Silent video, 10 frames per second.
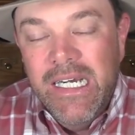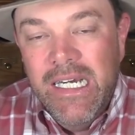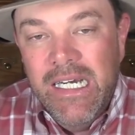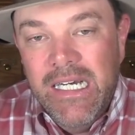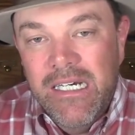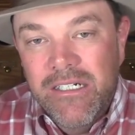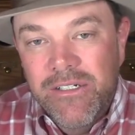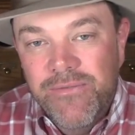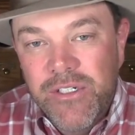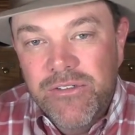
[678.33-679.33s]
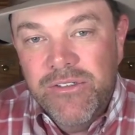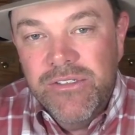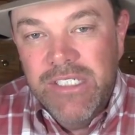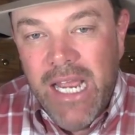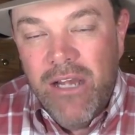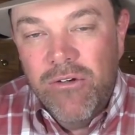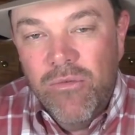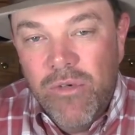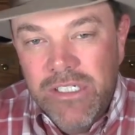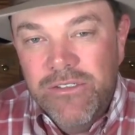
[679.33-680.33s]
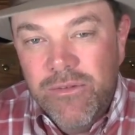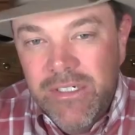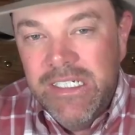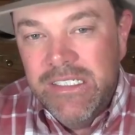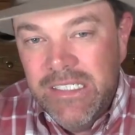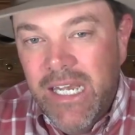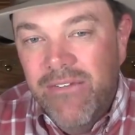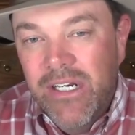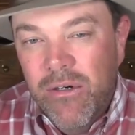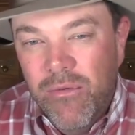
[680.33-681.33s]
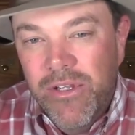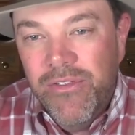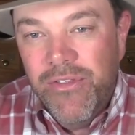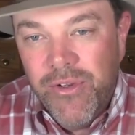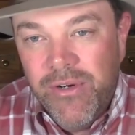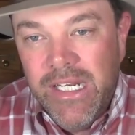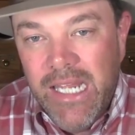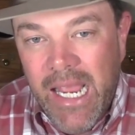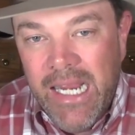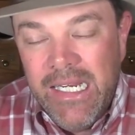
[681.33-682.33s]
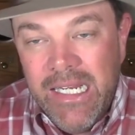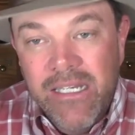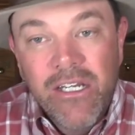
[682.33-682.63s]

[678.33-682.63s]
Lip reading: on the futures down 127 at 130.80.